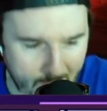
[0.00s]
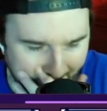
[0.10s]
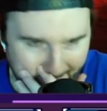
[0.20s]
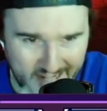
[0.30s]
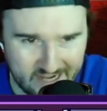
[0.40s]

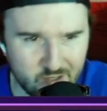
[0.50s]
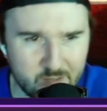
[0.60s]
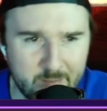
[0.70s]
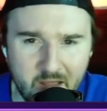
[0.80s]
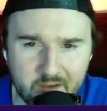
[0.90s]
Yeah, I know the
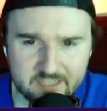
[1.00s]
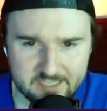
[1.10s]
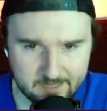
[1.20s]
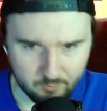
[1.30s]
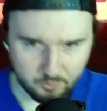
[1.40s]
Pelicans
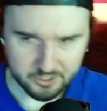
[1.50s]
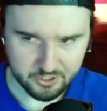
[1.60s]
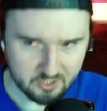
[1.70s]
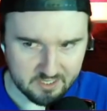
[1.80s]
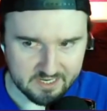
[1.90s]
have been really
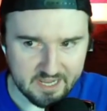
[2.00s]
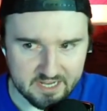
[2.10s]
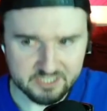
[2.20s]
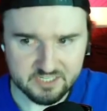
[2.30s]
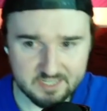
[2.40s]
good
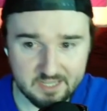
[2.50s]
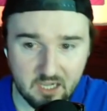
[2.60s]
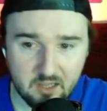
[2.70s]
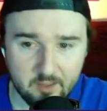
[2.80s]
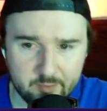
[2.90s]
against the
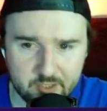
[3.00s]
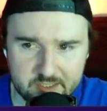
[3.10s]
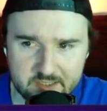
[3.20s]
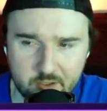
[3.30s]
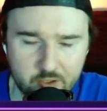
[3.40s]

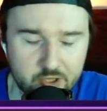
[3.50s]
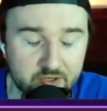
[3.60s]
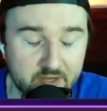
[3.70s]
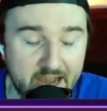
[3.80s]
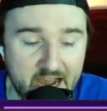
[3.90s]
Clippers or the
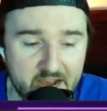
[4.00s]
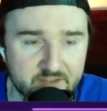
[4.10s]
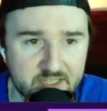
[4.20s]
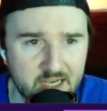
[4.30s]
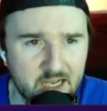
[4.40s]

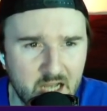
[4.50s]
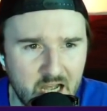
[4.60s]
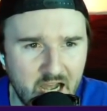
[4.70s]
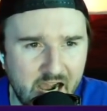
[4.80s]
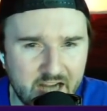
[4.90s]
Cavs.
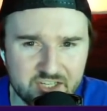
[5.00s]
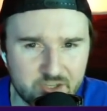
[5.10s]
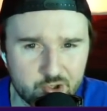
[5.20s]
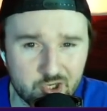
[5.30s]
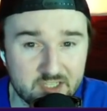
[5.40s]
I just
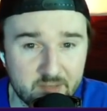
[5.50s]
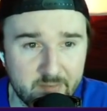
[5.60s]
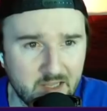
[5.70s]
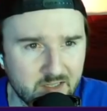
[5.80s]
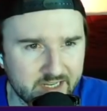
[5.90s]
don't trust the
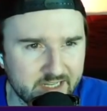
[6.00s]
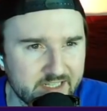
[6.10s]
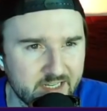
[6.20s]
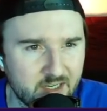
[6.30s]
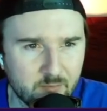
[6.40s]
Pelicans
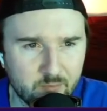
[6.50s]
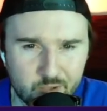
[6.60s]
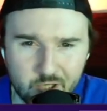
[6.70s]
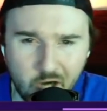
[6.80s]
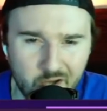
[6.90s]
here,
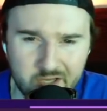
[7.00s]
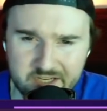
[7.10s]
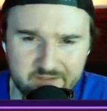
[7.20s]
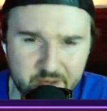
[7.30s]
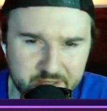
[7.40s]
regardless
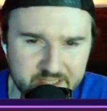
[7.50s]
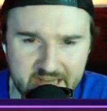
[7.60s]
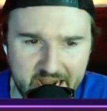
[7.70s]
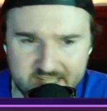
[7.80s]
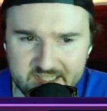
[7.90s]
of those
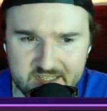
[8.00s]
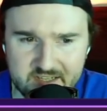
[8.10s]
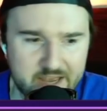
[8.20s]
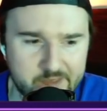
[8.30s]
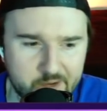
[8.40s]
stats
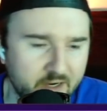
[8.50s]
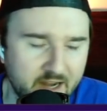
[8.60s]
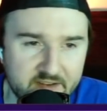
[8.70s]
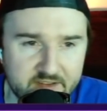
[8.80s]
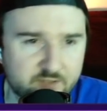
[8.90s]
and they're
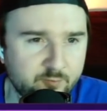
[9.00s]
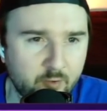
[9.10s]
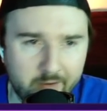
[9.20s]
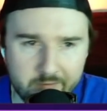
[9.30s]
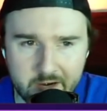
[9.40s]
against the
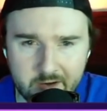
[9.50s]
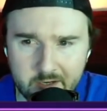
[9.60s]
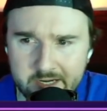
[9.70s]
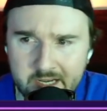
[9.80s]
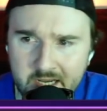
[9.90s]
spread
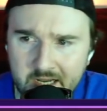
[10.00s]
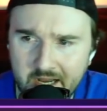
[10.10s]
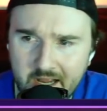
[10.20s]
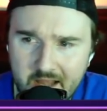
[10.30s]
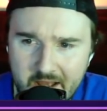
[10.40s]
record.
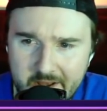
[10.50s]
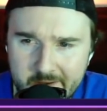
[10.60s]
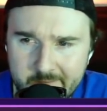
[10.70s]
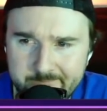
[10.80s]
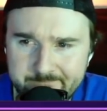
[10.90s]

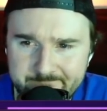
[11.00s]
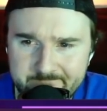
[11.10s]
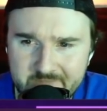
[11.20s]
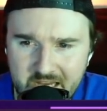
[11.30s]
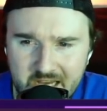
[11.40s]

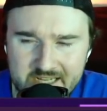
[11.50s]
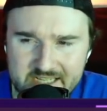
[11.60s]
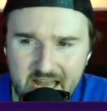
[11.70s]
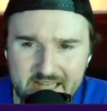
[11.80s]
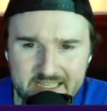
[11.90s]

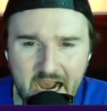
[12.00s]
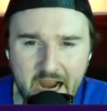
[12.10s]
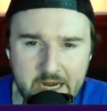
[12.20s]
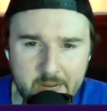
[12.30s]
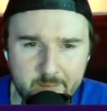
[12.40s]
10's a high
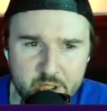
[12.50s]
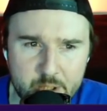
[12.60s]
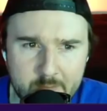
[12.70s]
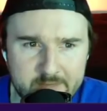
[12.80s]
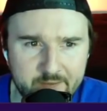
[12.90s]
number, so
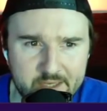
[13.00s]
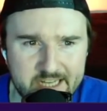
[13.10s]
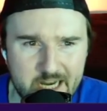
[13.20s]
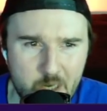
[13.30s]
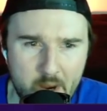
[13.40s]
I'm definitely
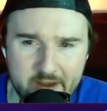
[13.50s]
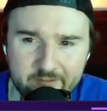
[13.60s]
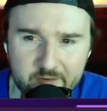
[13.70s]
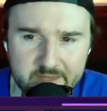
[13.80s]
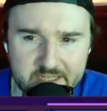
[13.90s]
staying away
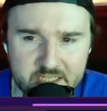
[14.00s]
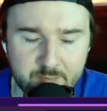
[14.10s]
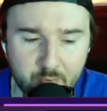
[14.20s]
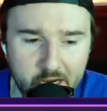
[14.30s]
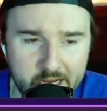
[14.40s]
from this
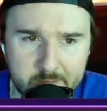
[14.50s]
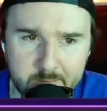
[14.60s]
spread.